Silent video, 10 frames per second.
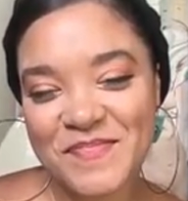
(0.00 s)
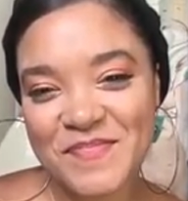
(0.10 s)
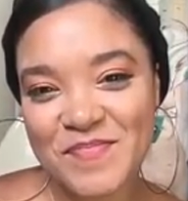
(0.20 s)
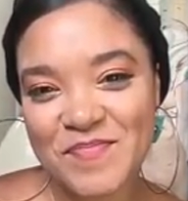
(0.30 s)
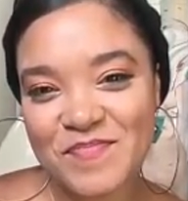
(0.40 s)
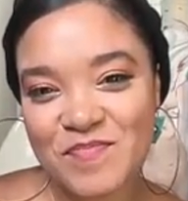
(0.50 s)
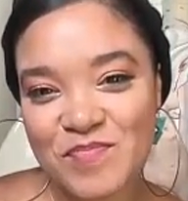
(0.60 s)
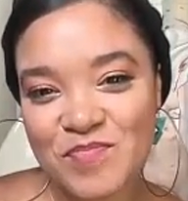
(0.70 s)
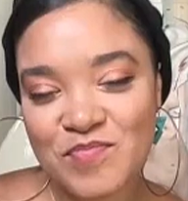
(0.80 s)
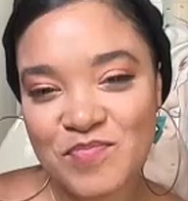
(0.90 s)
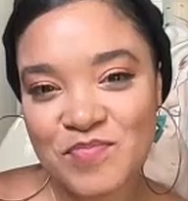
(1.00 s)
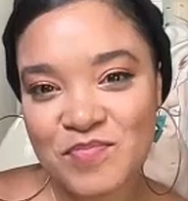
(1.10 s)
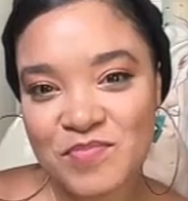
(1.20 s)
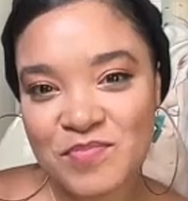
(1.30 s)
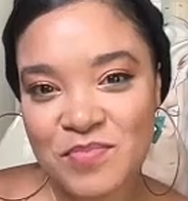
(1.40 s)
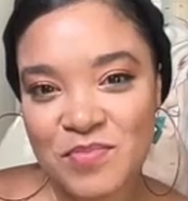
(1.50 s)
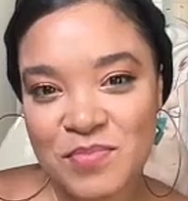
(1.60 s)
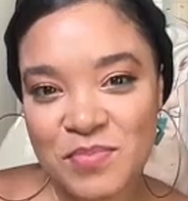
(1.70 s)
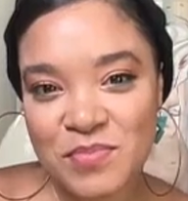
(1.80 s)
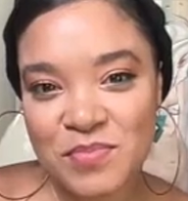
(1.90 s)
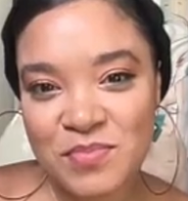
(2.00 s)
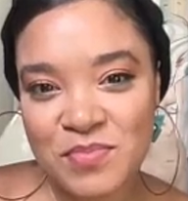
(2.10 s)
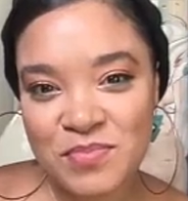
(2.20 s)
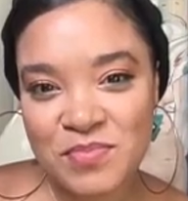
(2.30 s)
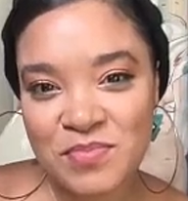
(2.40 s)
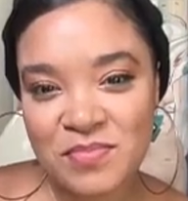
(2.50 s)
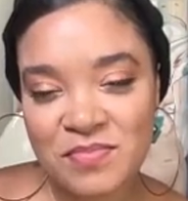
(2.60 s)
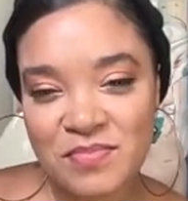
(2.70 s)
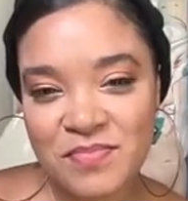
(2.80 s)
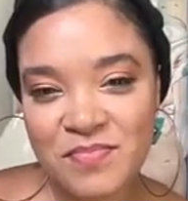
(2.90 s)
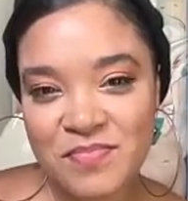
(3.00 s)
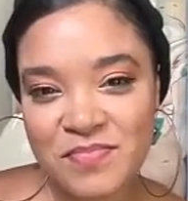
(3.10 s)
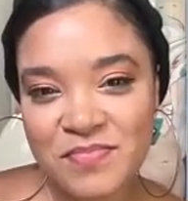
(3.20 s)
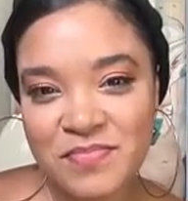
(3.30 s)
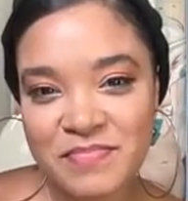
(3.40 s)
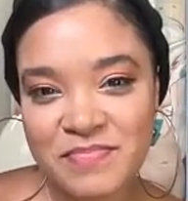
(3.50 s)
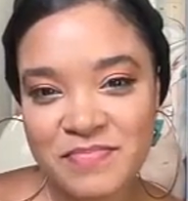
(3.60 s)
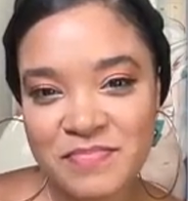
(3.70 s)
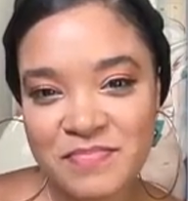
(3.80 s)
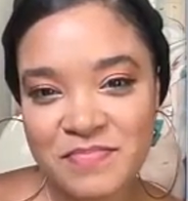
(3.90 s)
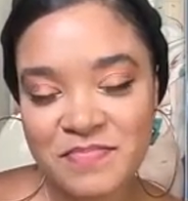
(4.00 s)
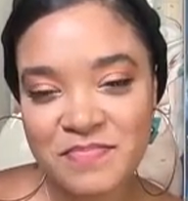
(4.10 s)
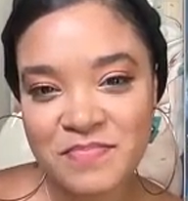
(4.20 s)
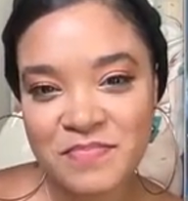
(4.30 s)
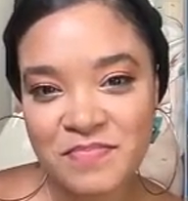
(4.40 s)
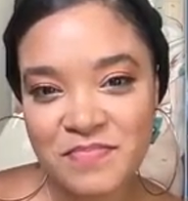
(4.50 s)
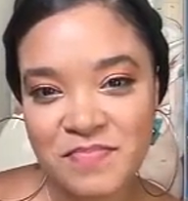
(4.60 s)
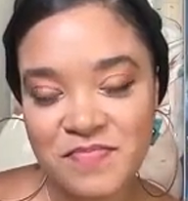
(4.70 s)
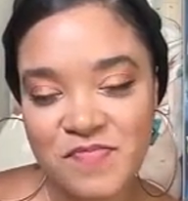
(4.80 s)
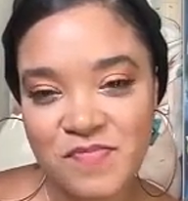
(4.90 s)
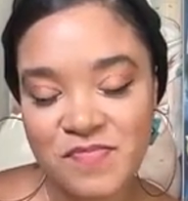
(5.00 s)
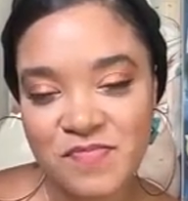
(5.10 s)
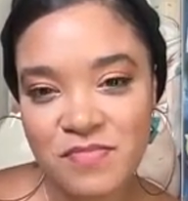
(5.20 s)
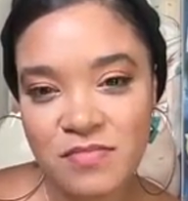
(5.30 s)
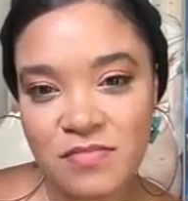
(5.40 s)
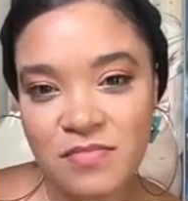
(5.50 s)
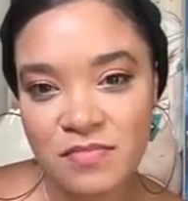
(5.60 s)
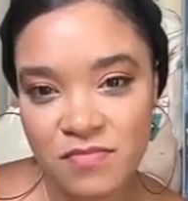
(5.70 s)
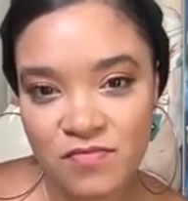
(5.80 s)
This person isn't speaking.